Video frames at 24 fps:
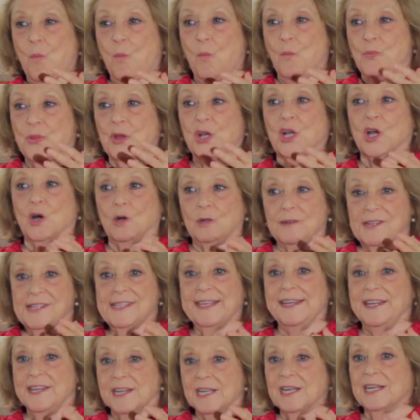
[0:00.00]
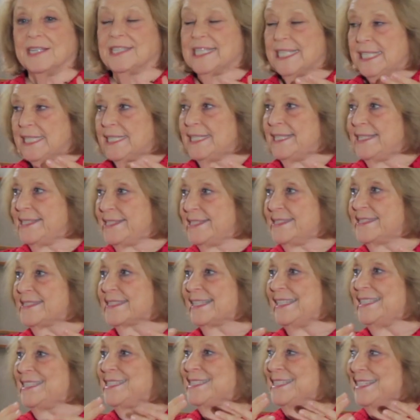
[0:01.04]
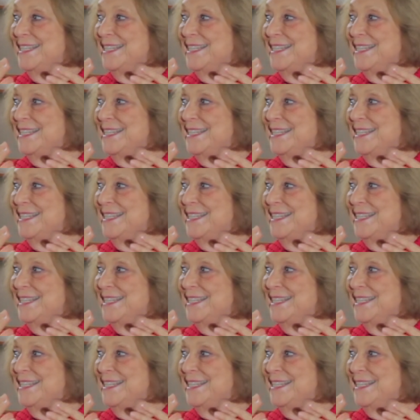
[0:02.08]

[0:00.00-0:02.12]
The golden nugget is it's